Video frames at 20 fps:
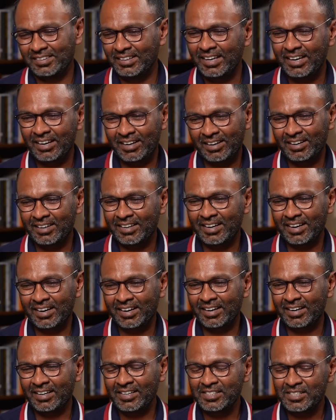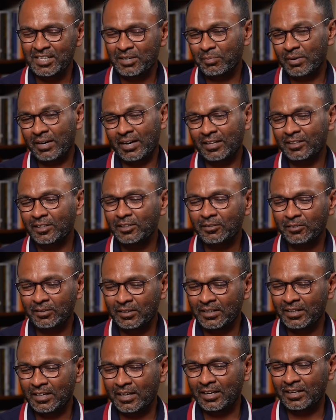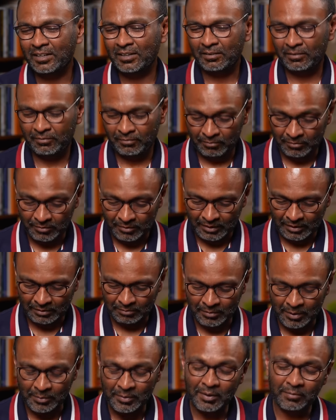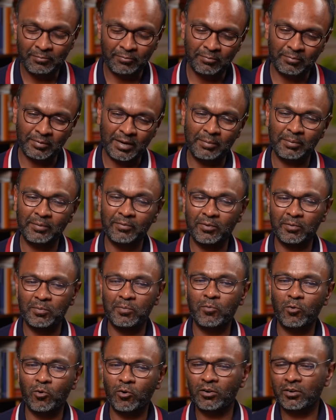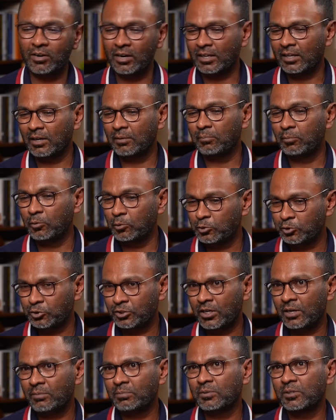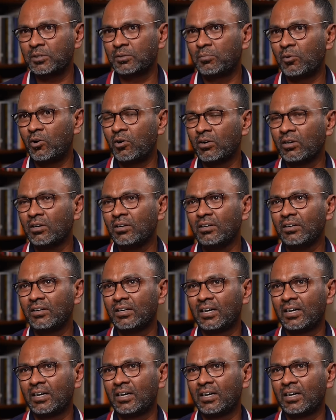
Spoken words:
yeah, and I understand. But I think in maybe I'm coming from more like a bootstrapped model.